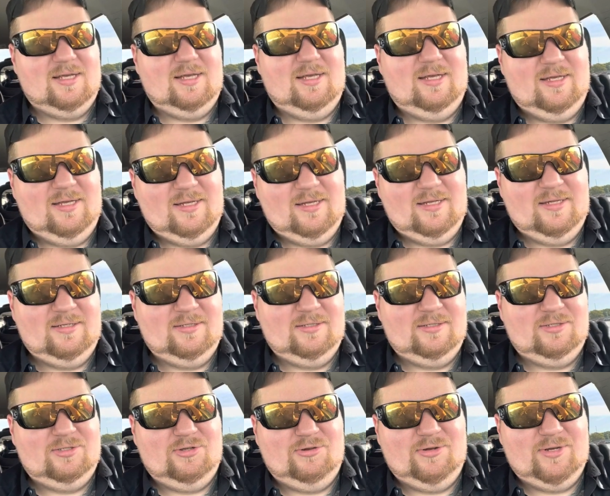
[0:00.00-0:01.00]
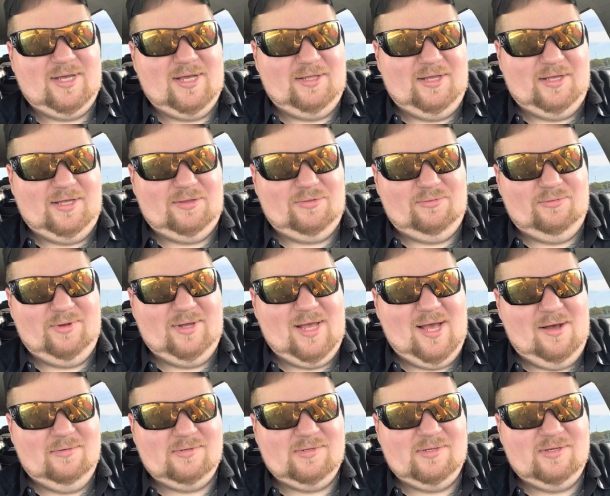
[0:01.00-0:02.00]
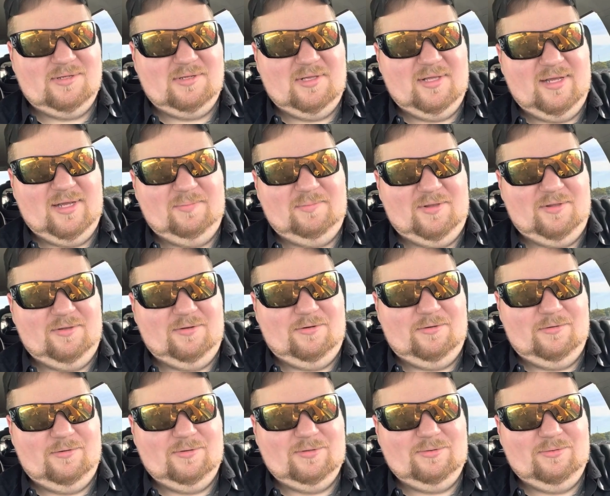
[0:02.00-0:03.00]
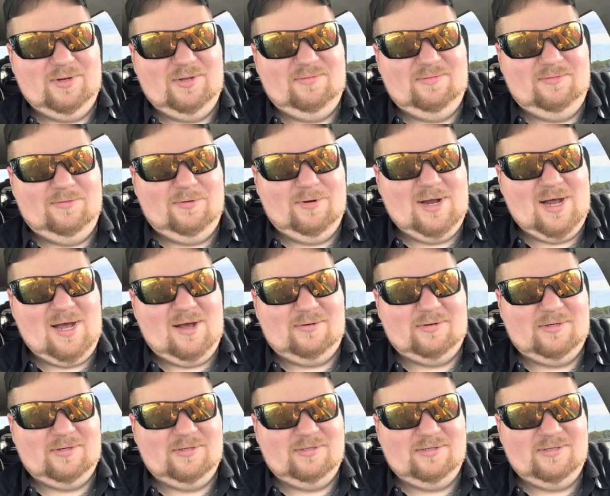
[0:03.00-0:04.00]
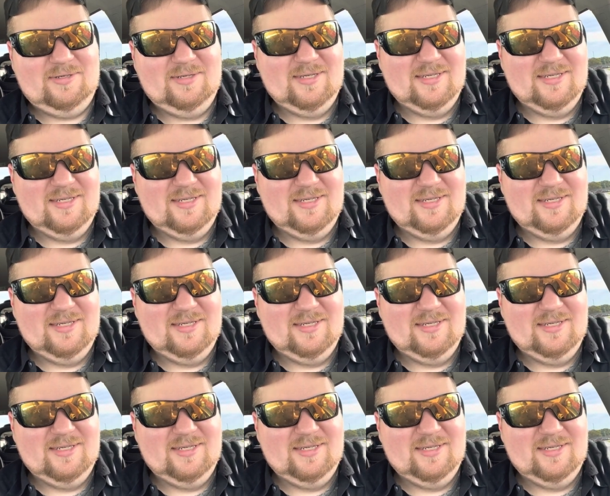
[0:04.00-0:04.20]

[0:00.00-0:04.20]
And so I got like 3 hours of sleep in the whole 24 hours.